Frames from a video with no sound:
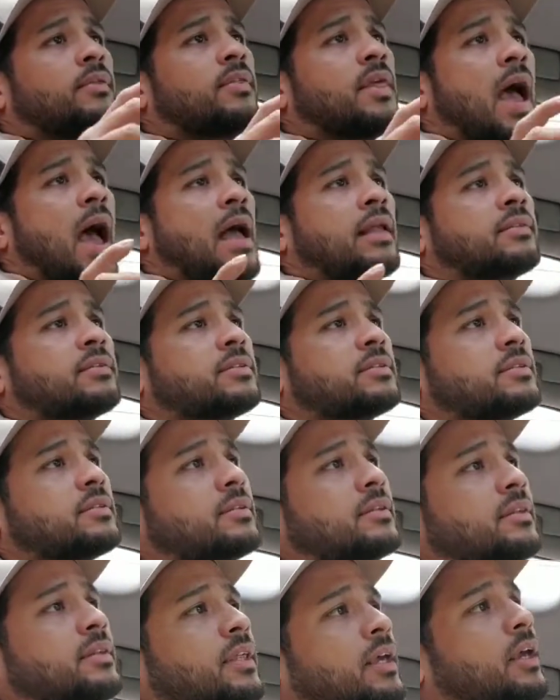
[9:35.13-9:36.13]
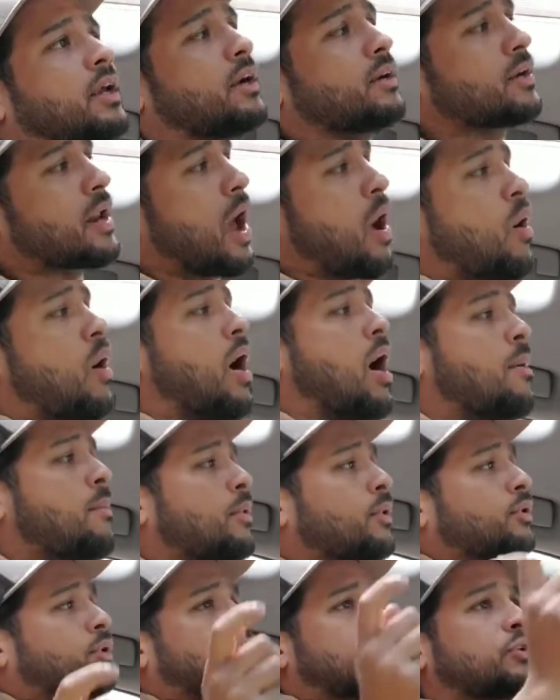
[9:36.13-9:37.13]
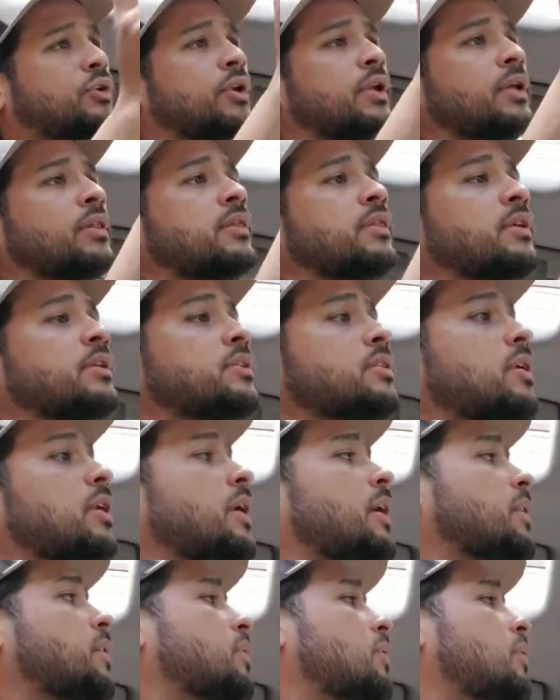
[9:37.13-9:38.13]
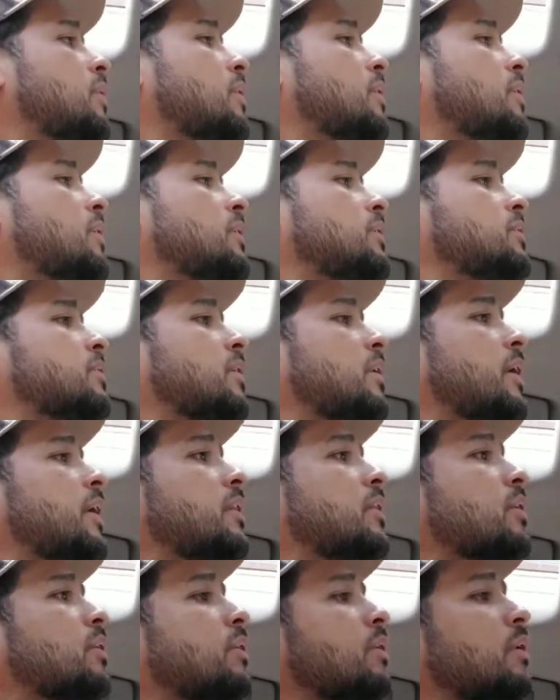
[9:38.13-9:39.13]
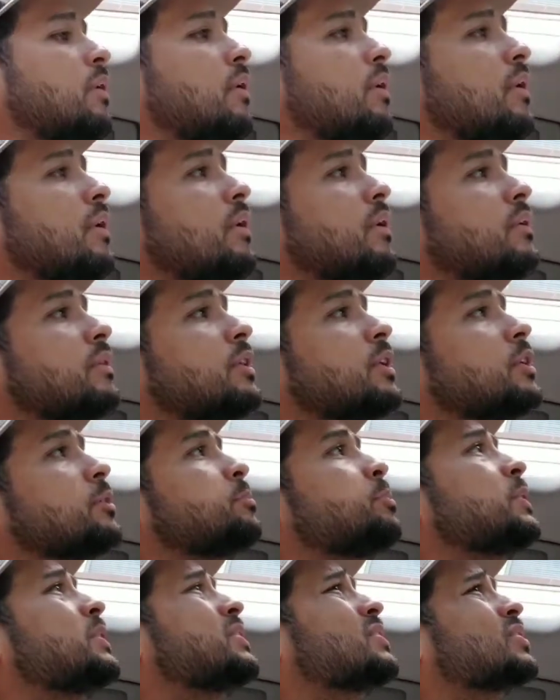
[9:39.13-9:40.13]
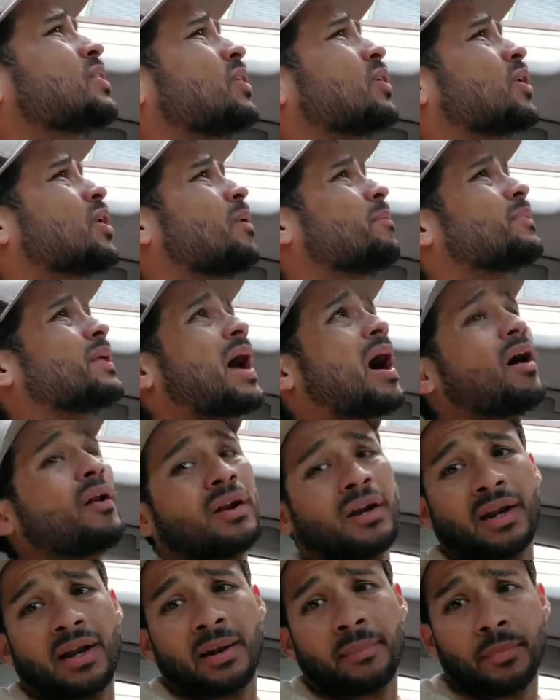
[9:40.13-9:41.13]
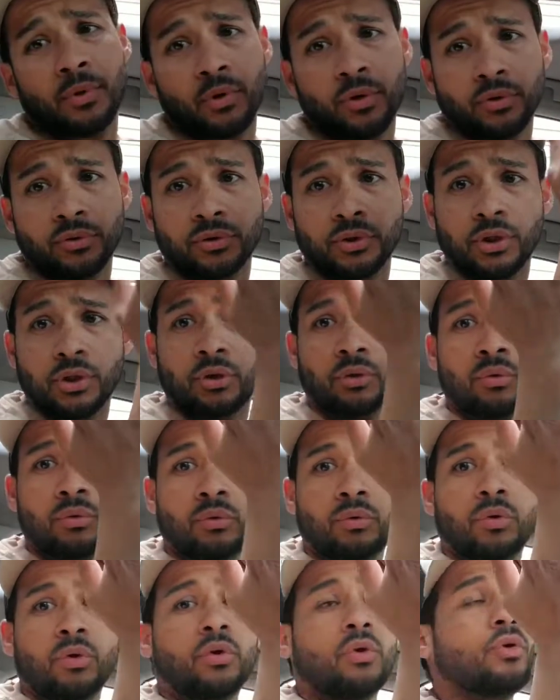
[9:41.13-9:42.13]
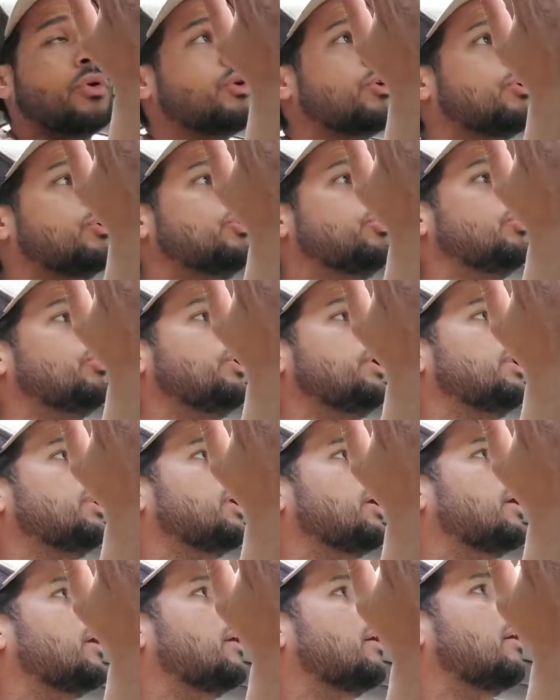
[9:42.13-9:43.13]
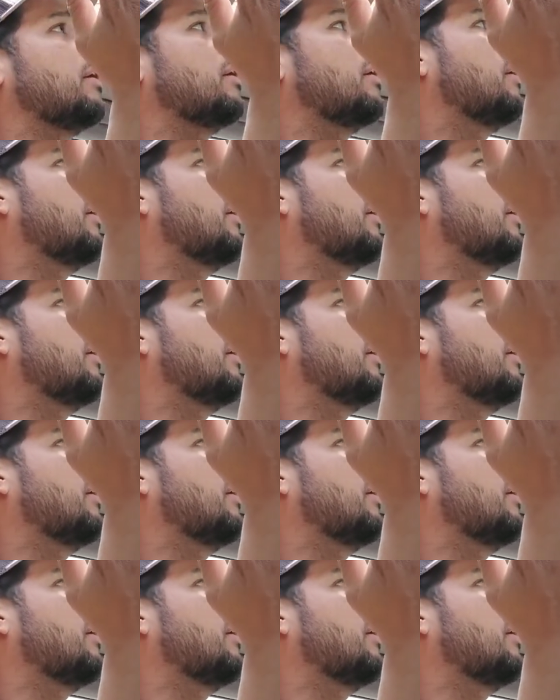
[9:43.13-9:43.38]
that's there. Now I'm gonna disconnect this connector and this connector. This piece is gonna come down, and then I'm gonna continue doing the